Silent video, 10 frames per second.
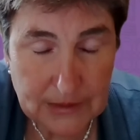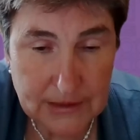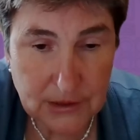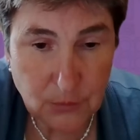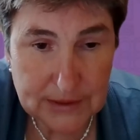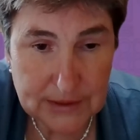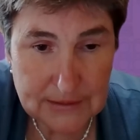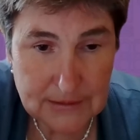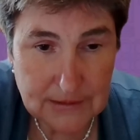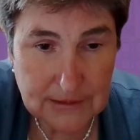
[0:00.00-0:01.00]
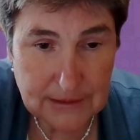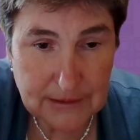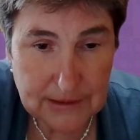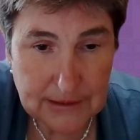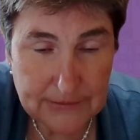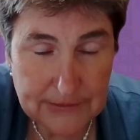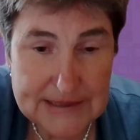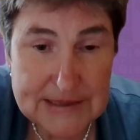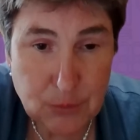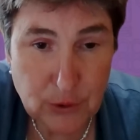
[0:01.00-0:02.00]
you know we need. Uh, I think
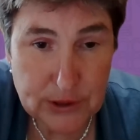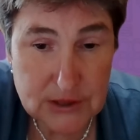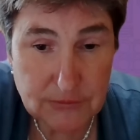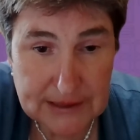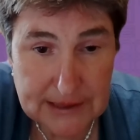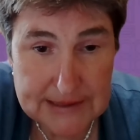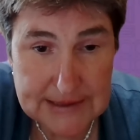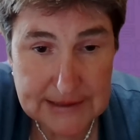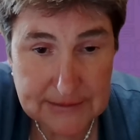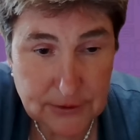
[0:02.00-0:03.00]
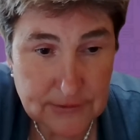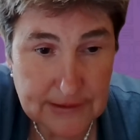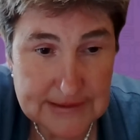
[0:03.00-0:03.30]
it's important to realize that there,